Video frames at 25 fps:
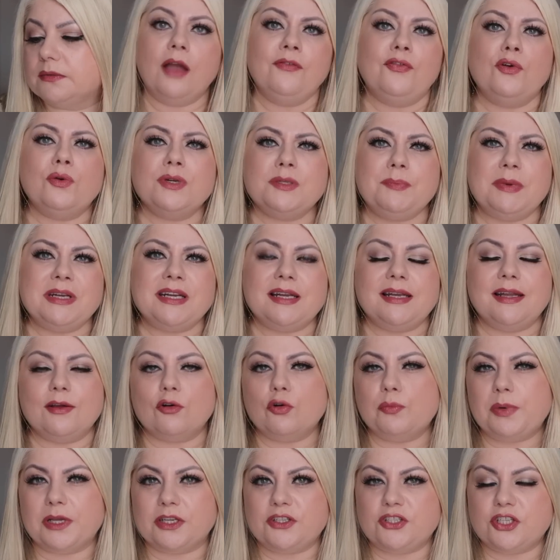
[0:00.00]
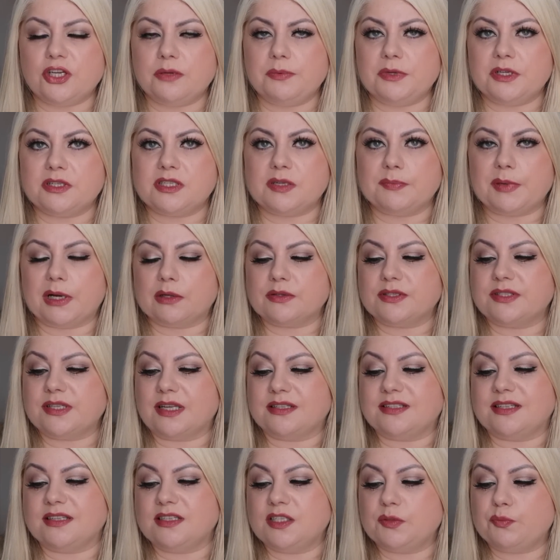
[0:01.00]
I've always been a little bit dubious about
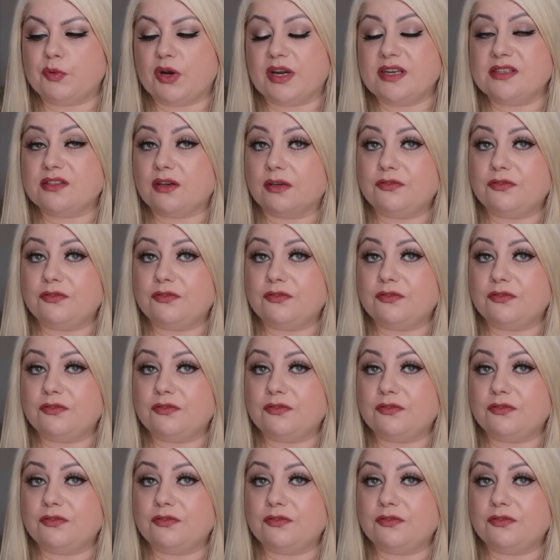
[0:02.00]
setting sprays.